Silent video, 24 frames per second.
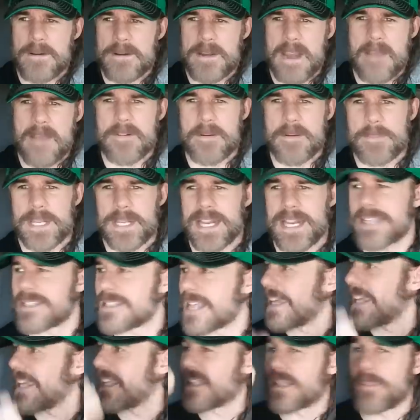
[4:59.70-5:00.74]
government, as
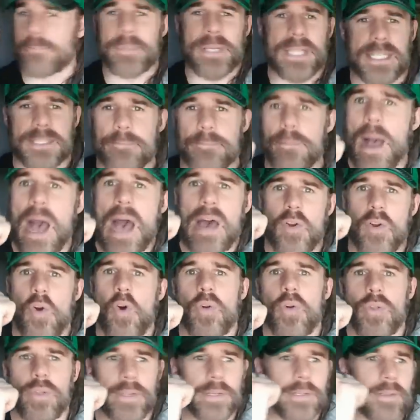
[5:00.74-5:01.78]
I hit the biggest
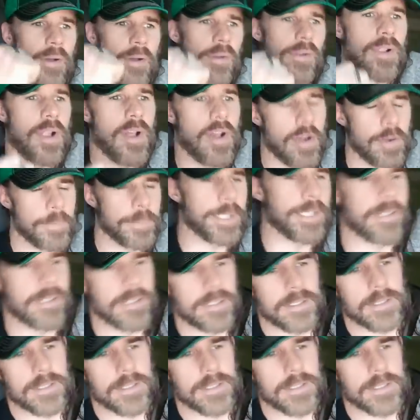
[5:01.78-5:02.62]
pothole in Oklahoma.